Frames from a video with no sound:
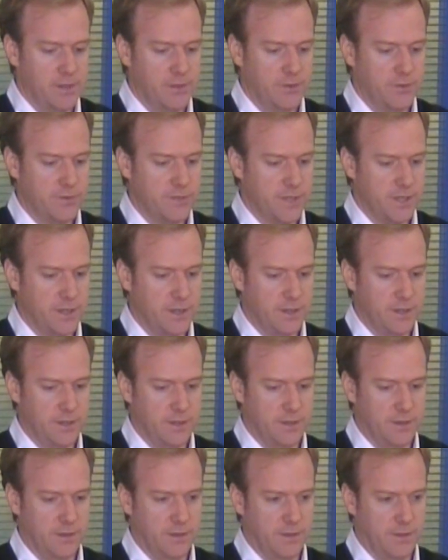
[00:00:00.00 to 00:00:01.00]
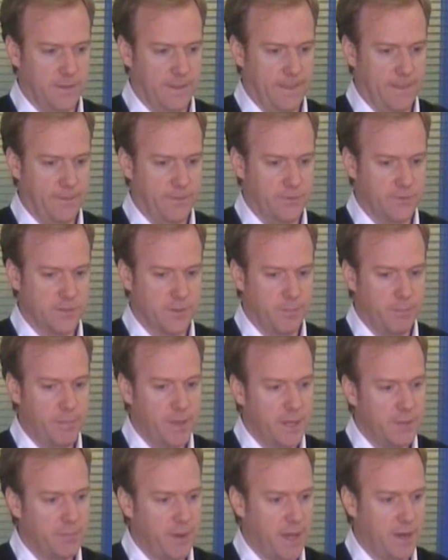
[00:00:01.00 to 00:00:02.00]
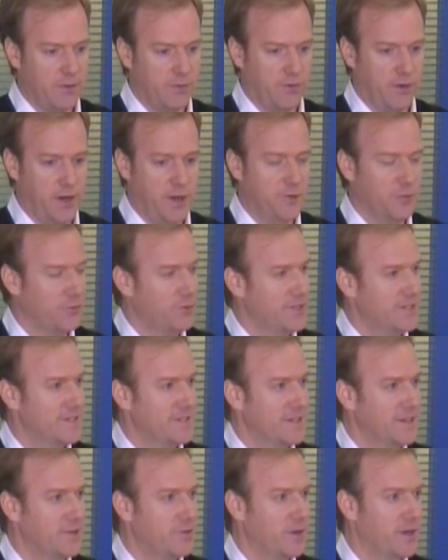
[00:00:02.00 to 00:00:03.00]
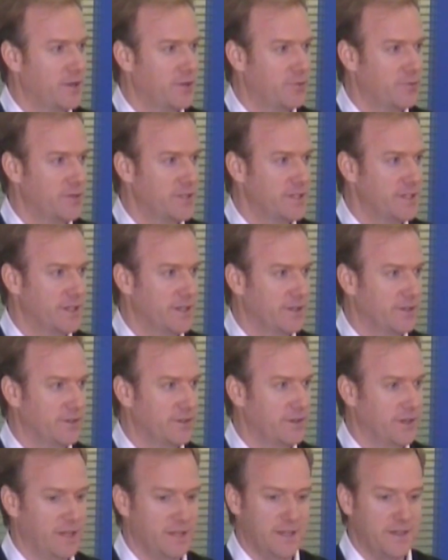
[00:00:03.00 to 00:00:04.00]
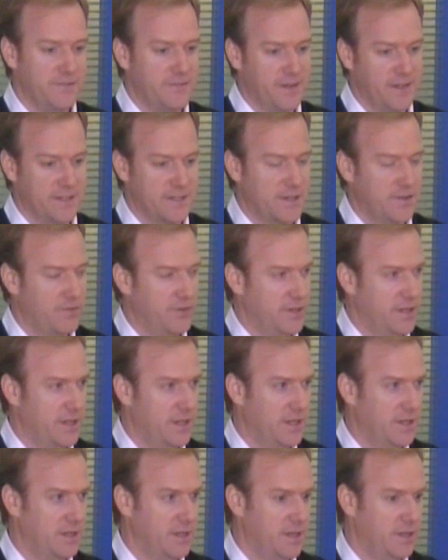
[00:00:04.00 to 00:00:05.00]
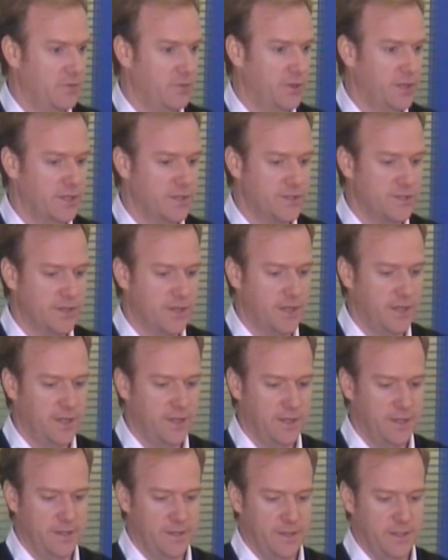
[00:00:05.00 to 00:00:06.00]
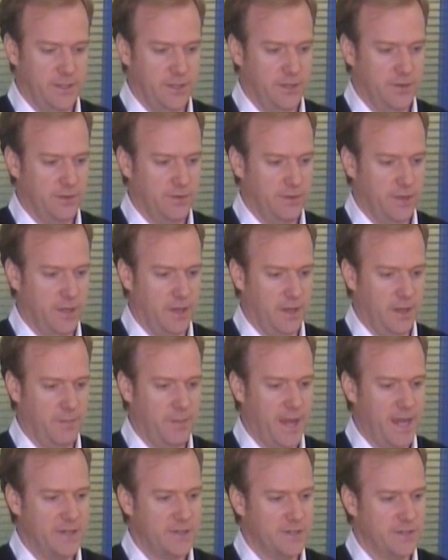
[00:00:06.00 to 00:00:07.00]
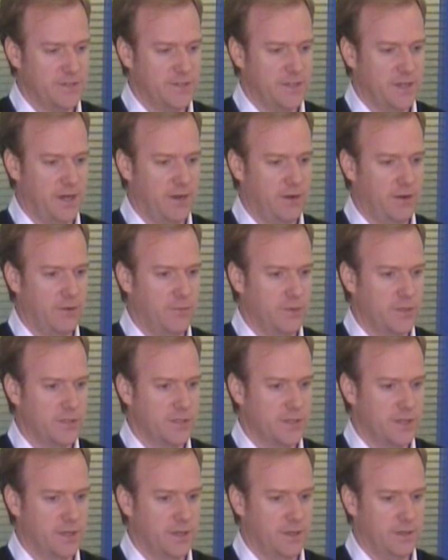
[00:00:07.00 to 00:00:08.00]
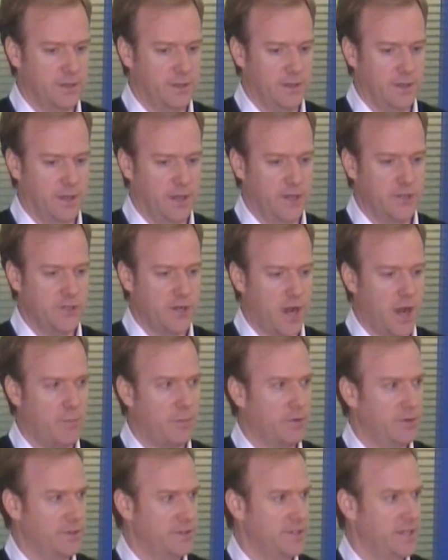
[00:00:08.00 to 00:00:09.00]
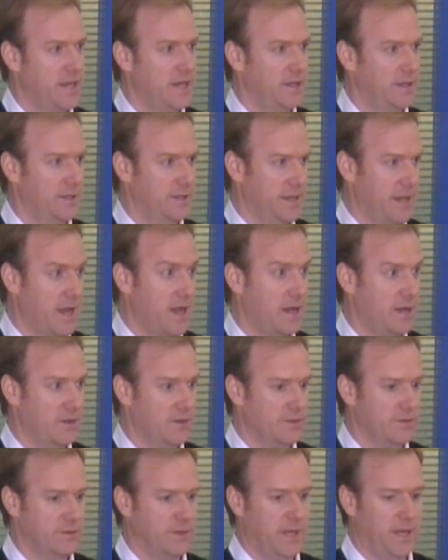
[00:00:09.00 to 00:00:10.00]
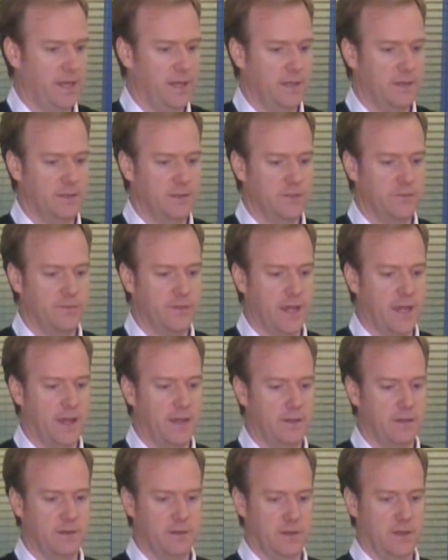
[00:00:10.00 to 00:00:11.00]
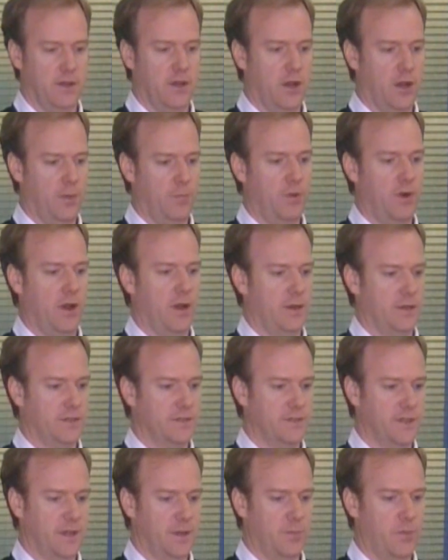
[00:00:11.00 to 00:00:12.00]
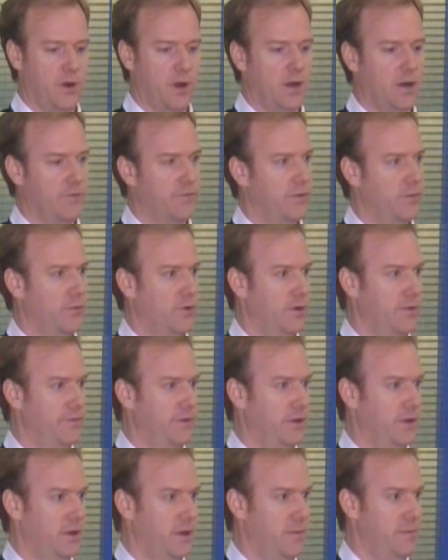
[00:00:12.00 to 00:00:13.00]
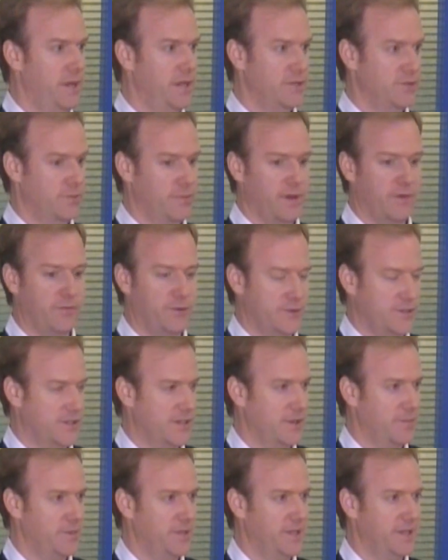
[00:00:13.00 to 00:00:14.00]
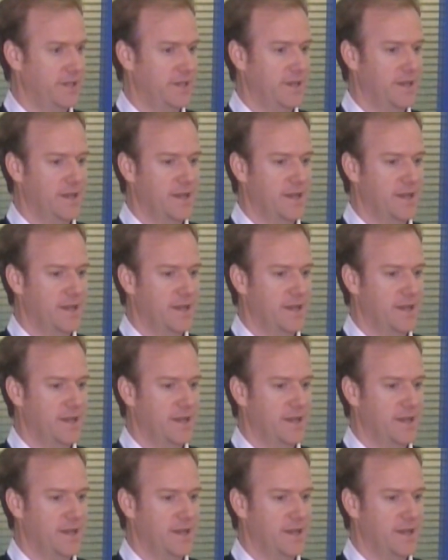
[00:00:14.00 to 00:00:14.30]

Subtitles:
There's a big battleground we see around the retailer, and they face every day, in which, you know, imagine a scenario in which a shopper is standing in the aisle, and you've got a product, say a product from one of a major beverage company,